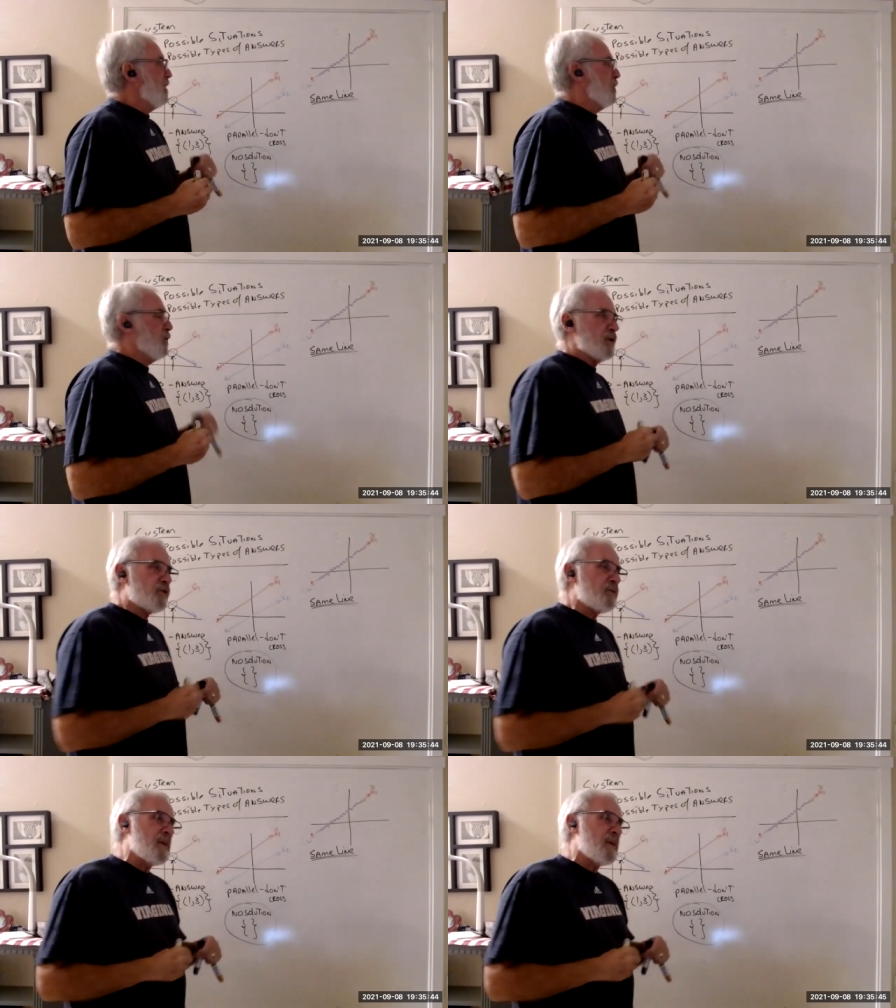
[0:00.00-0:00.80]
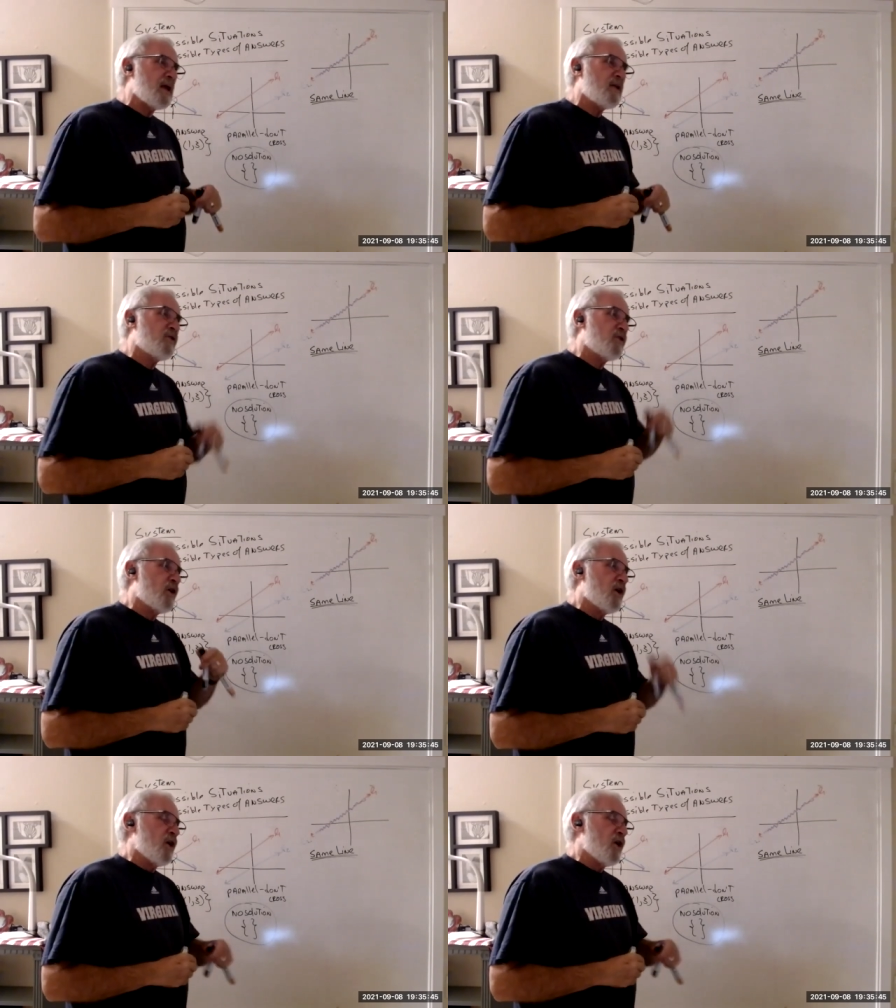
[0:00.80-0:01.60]
This means
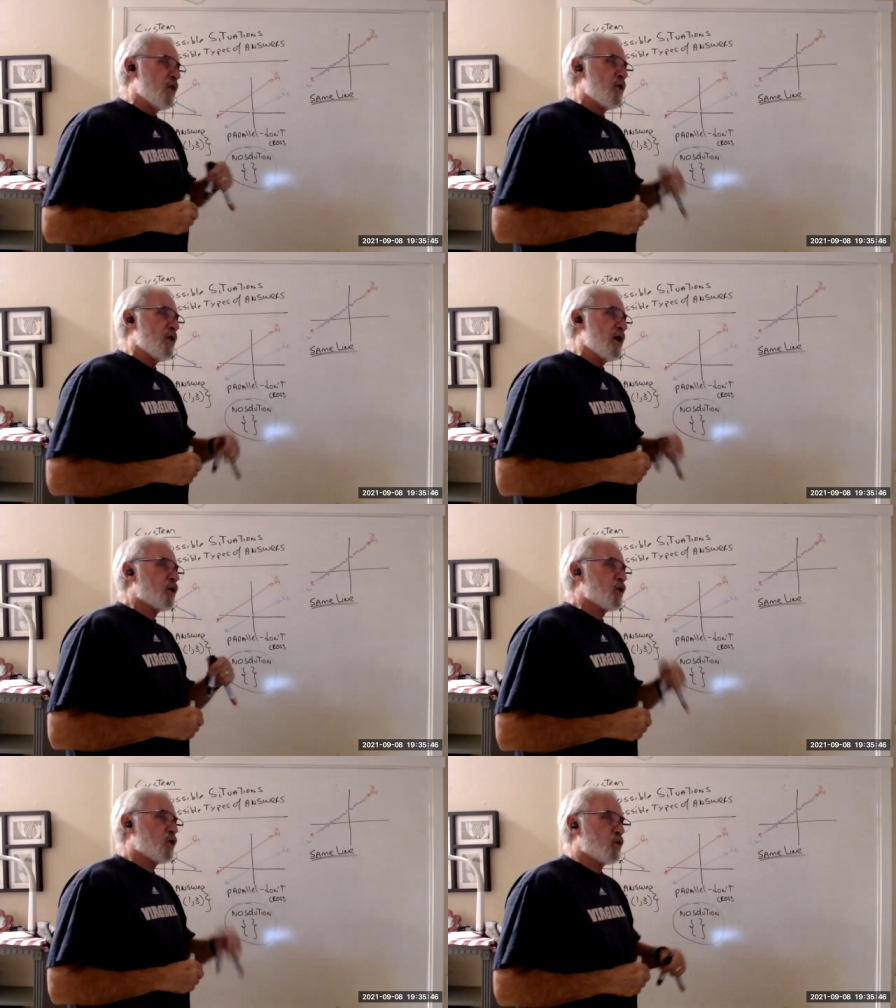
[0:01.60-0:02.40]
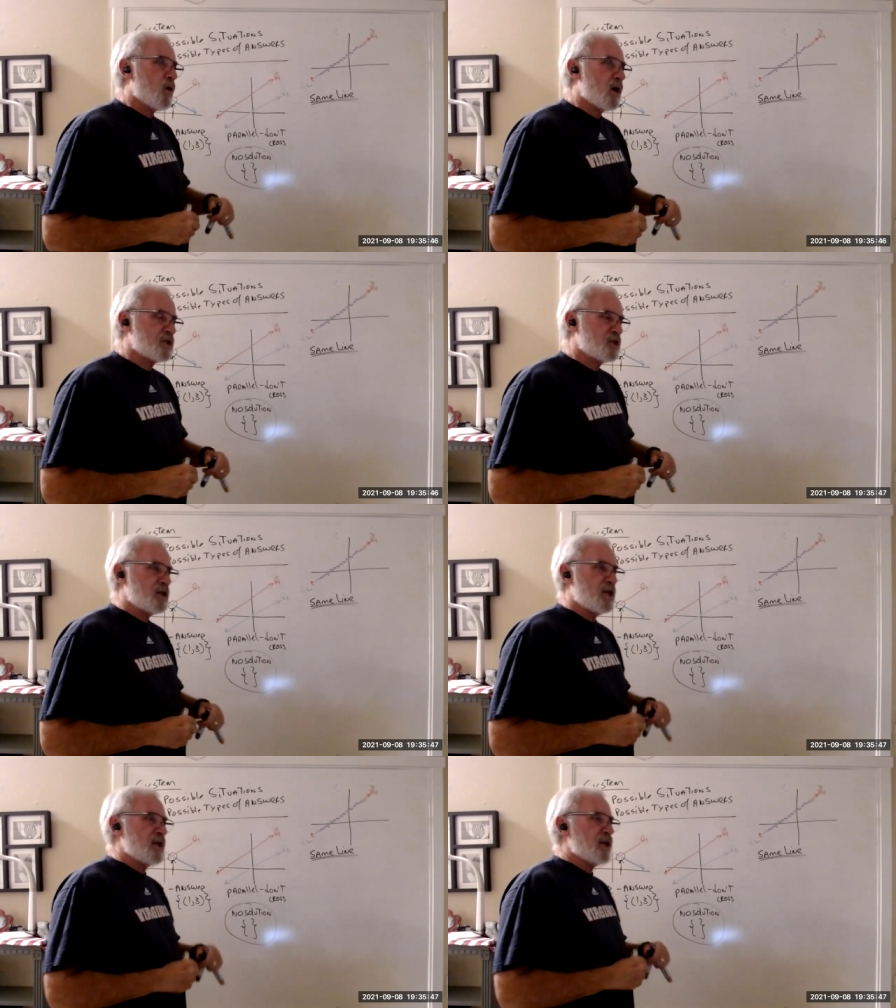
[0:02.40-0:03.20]
they're
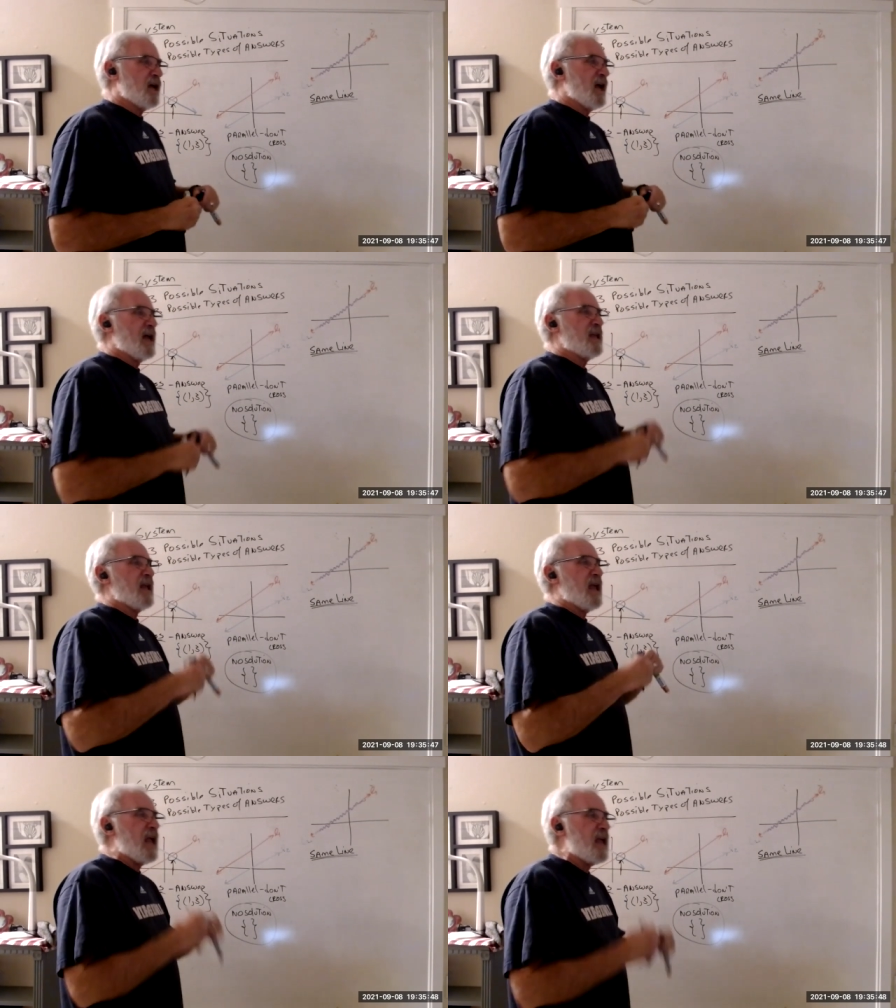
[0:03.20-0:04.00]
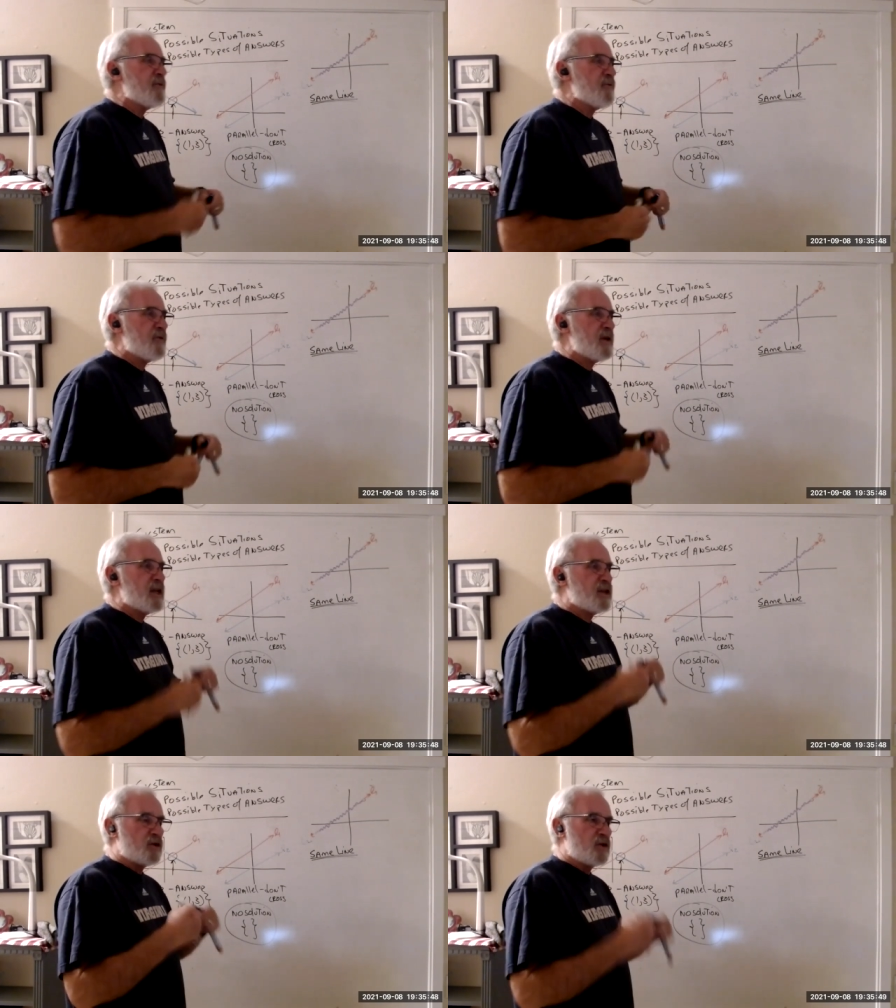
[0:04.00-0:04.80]
crossing an
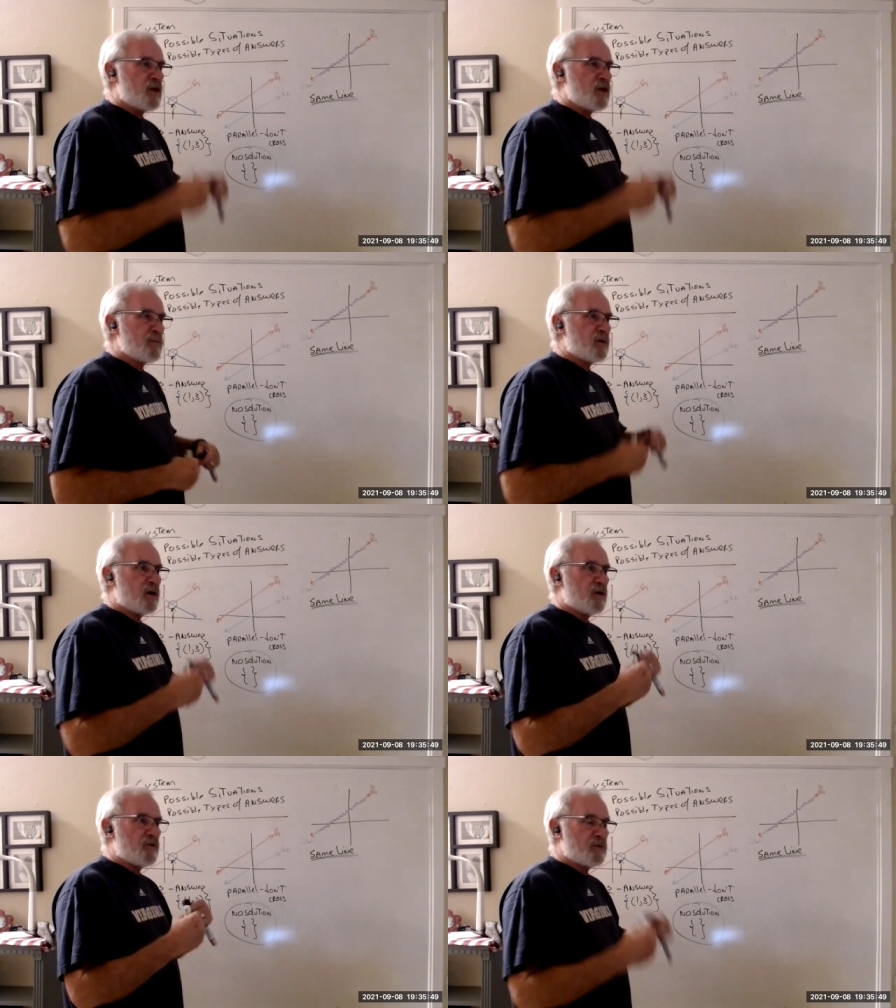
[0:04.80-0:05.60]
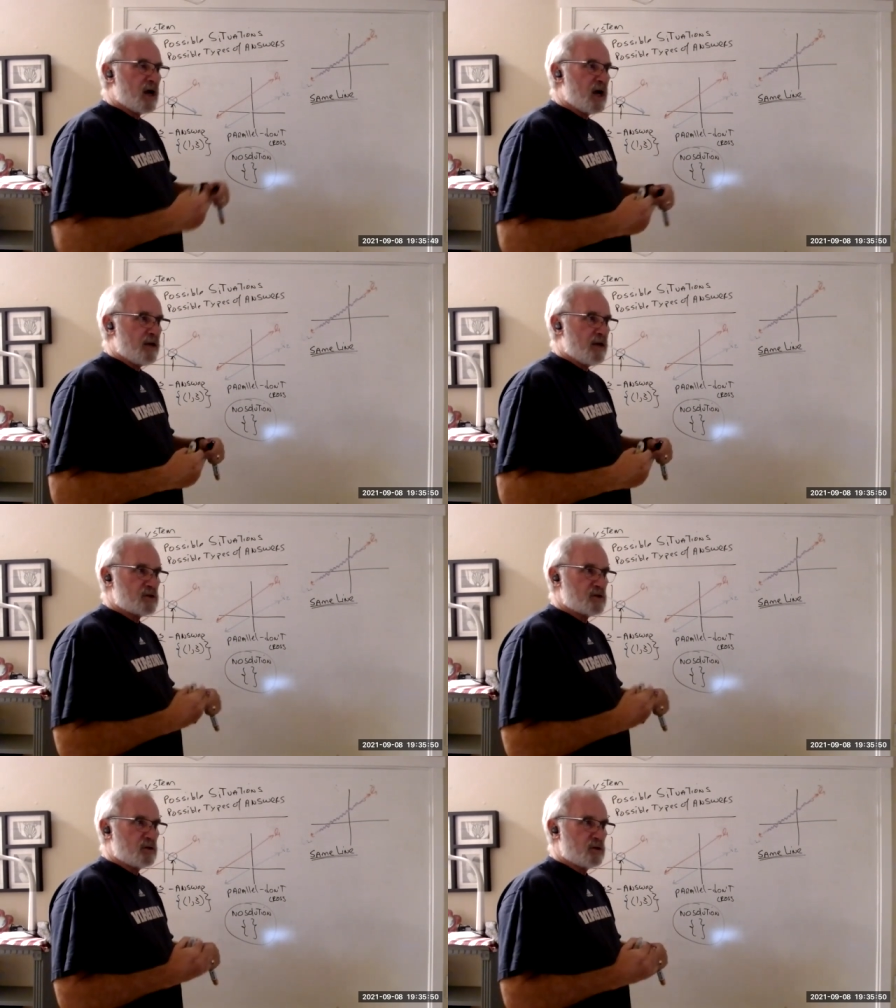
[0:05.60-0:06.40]
infinite number of
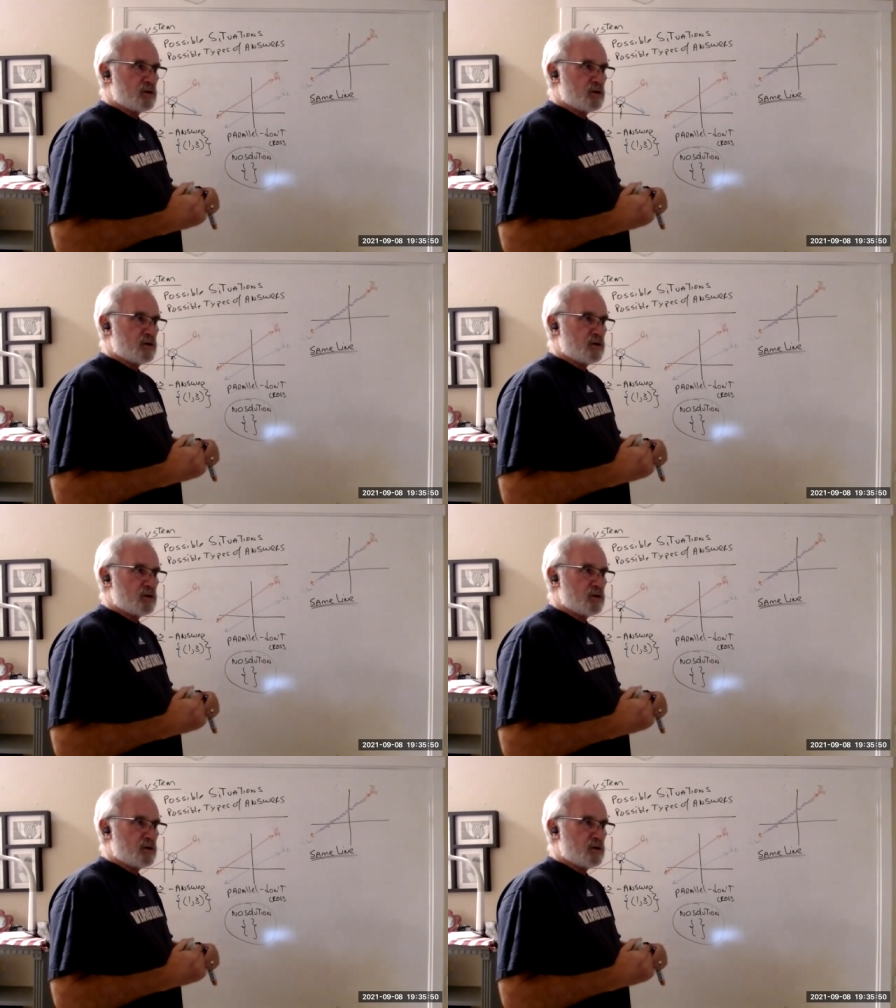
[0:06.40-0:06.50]
times.